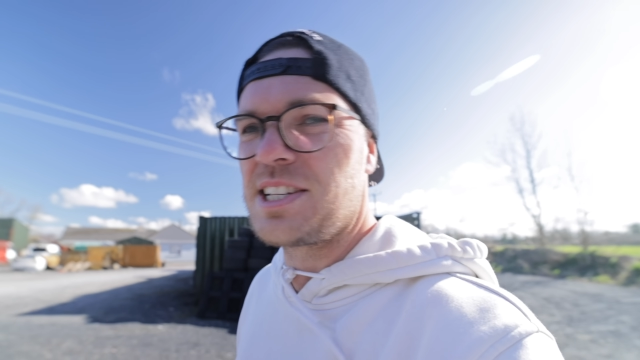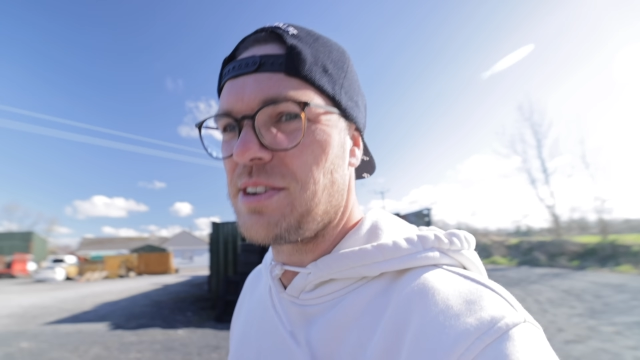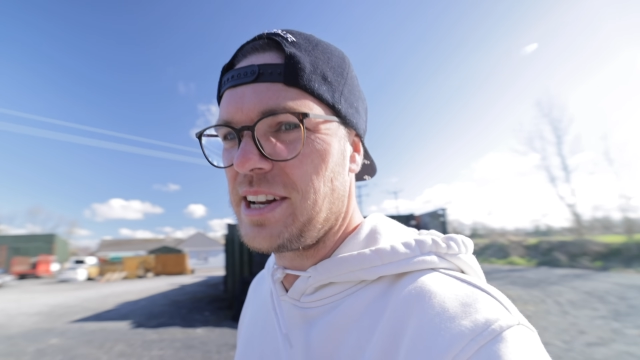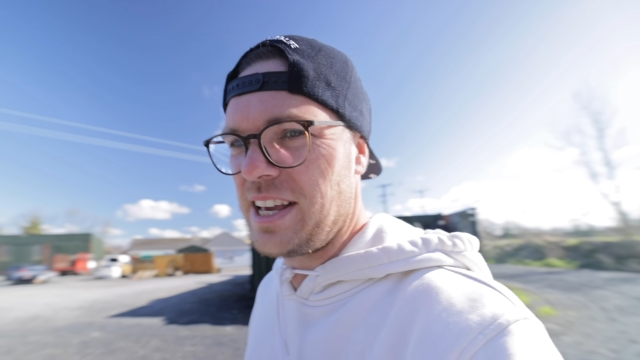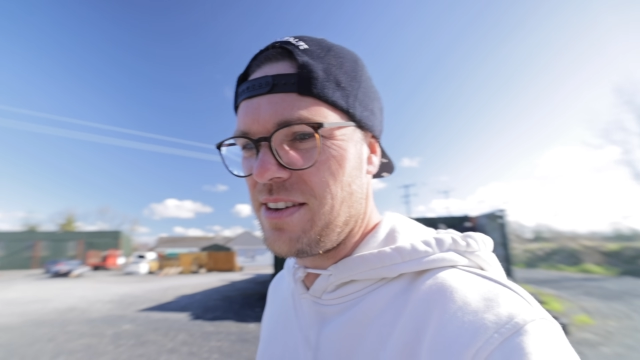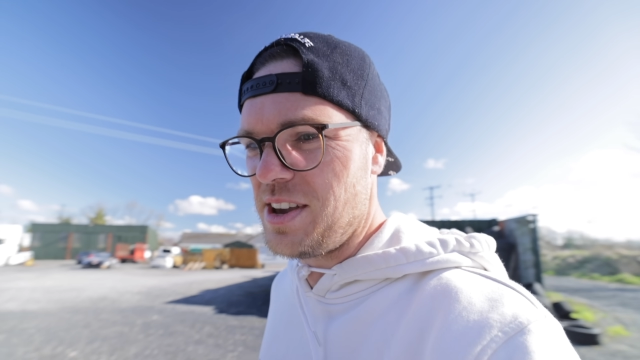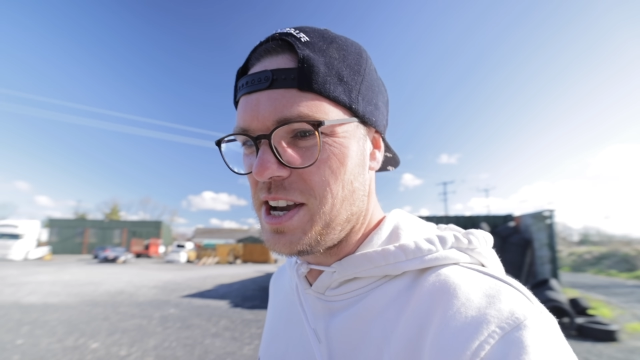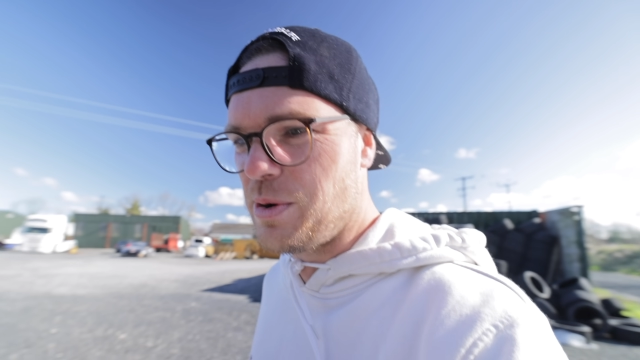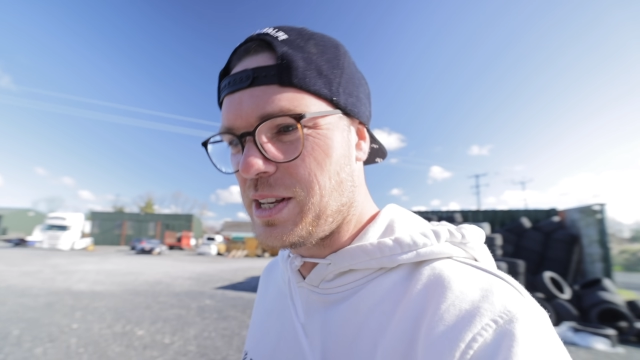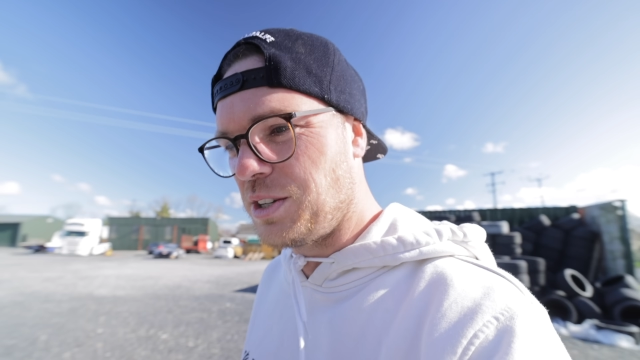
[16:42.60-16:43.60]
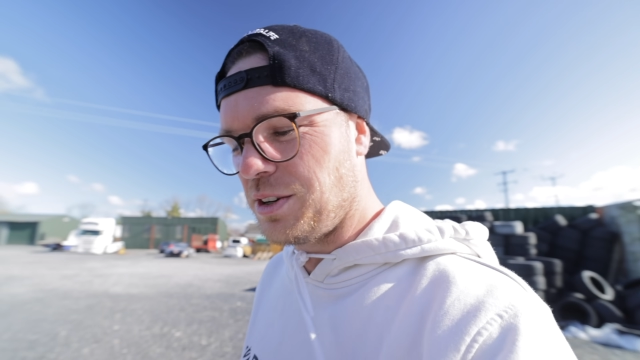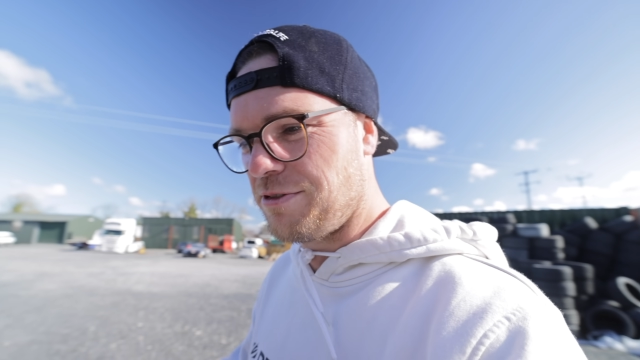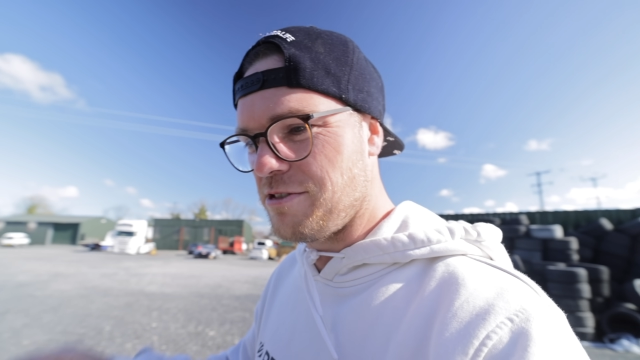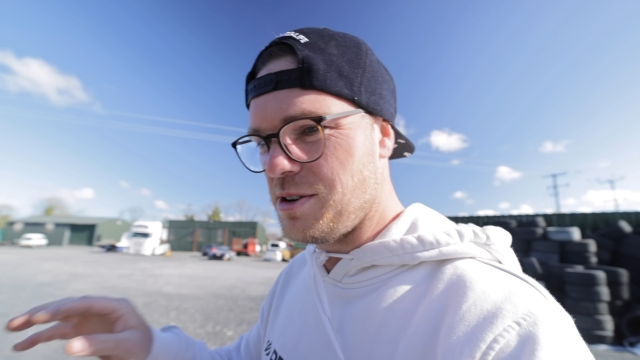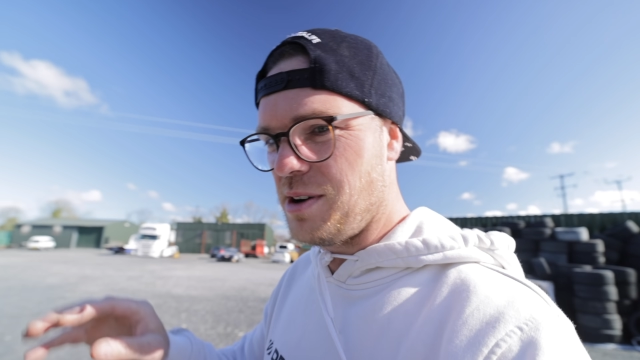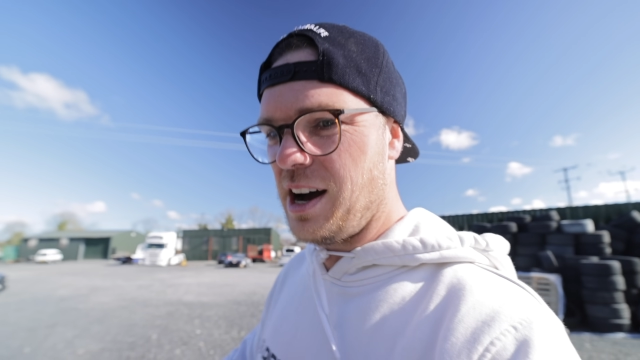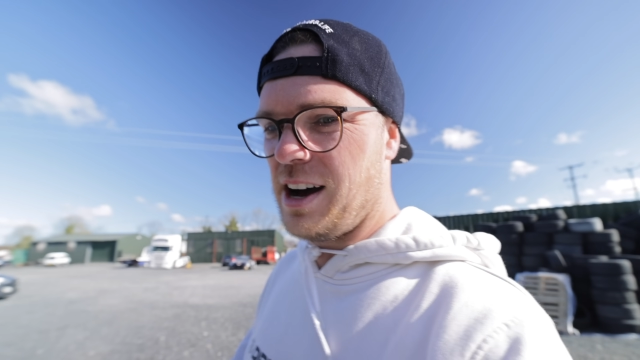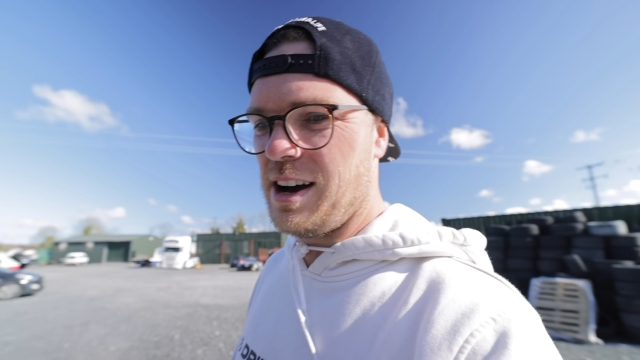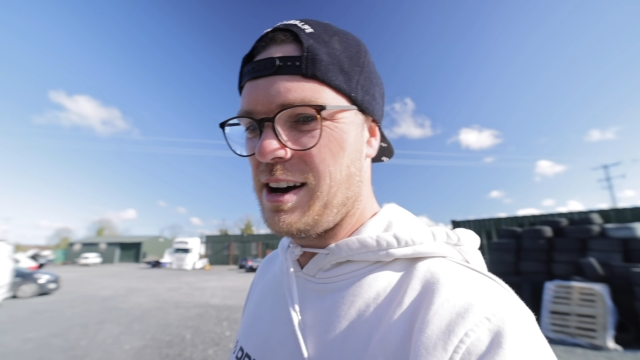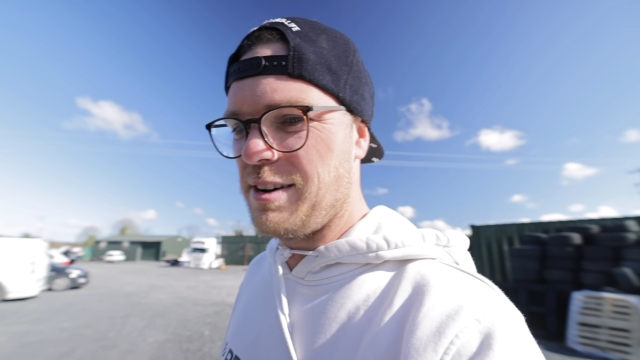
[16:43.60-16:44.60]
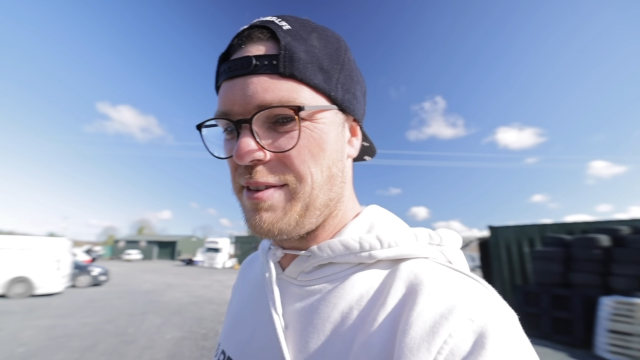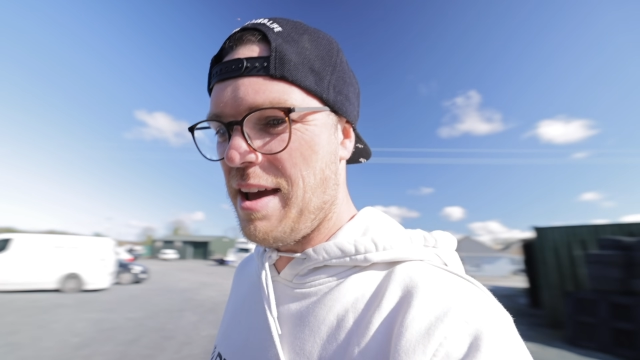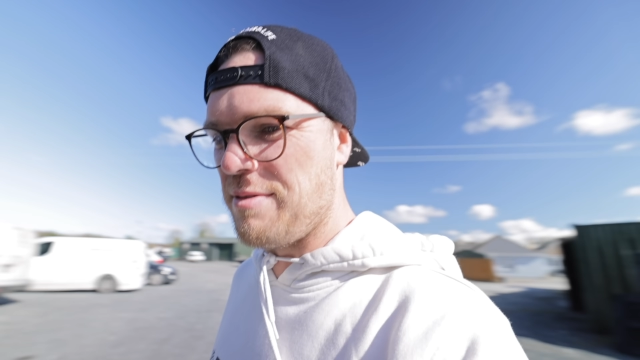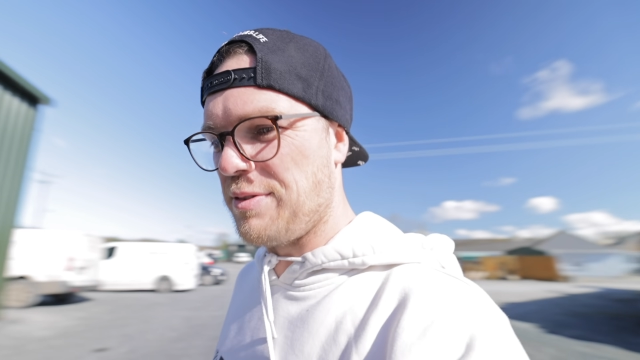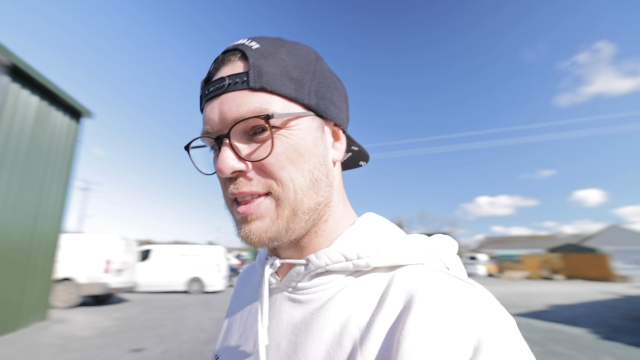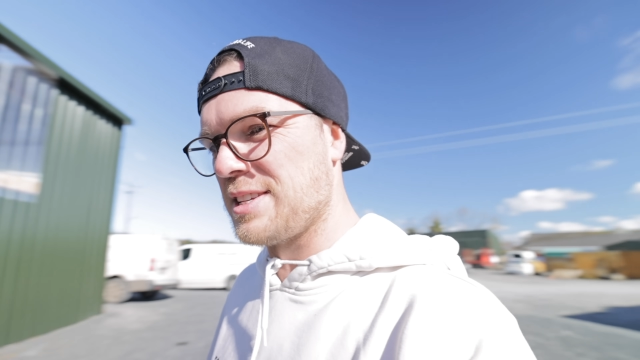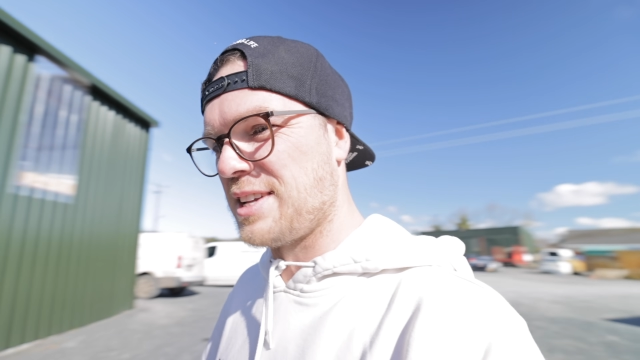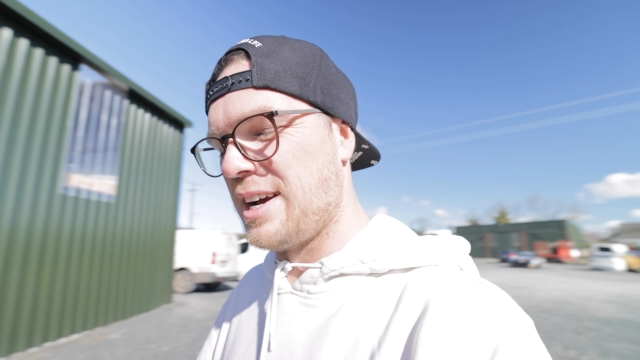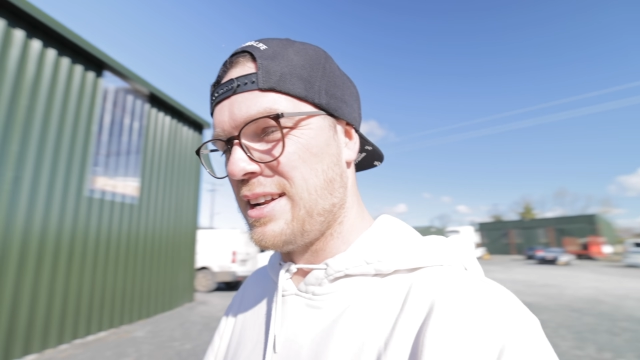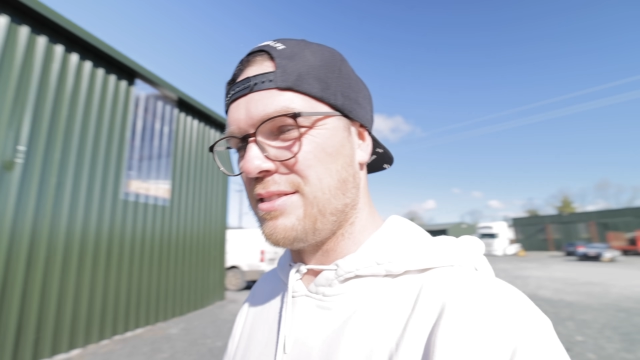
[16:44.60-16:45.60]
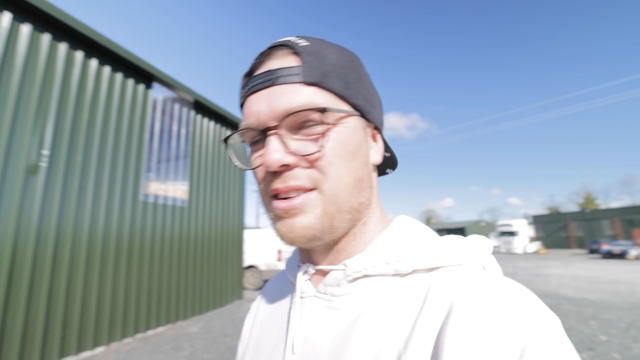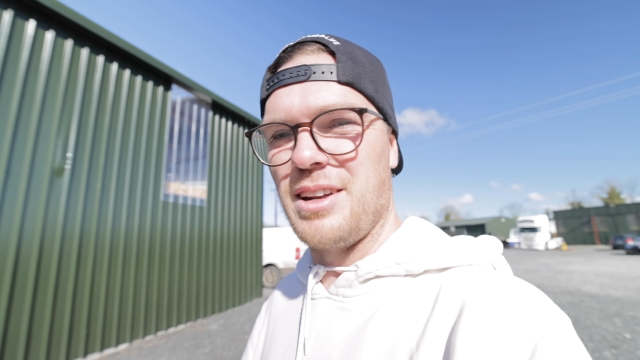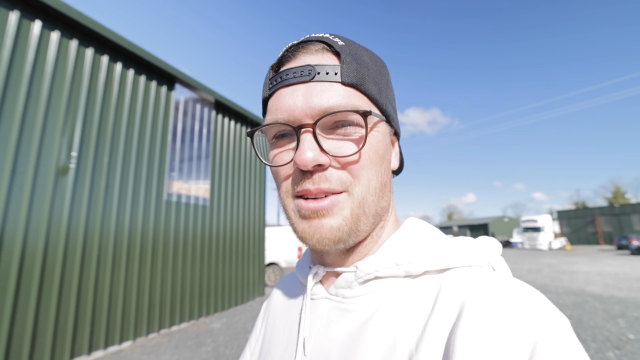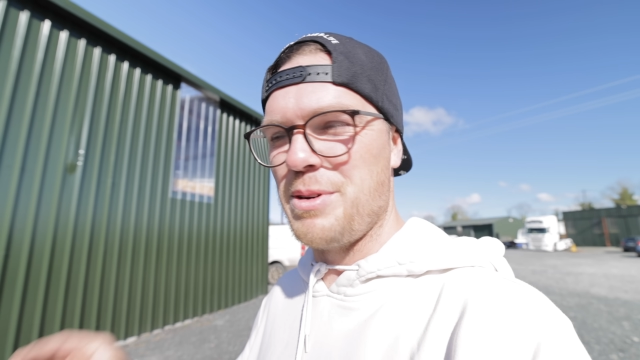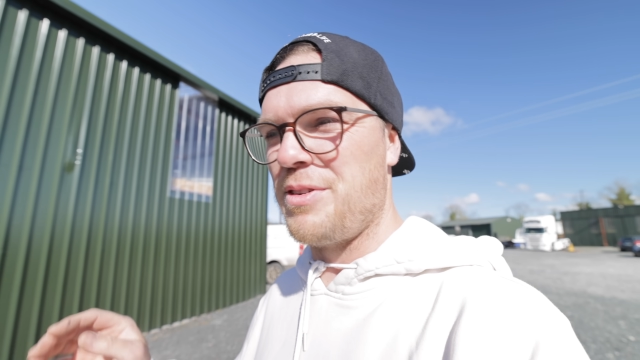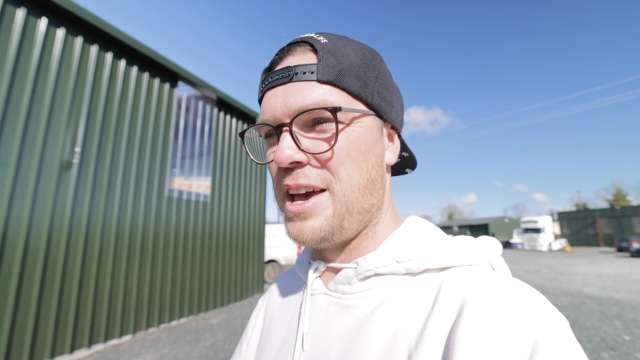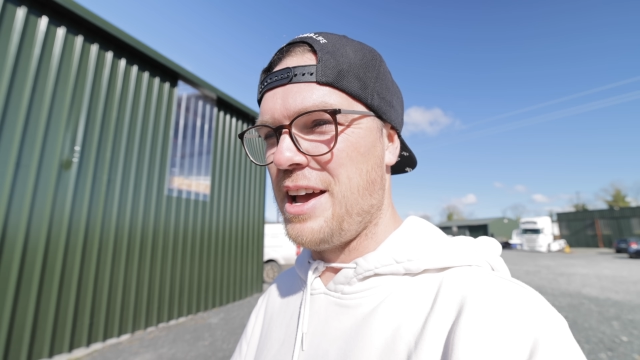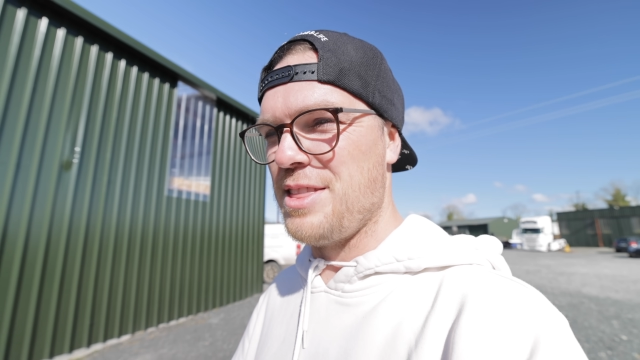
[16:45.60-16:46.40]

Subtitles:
so we're going to give you a quick talk through of everything that's kind of gone on with here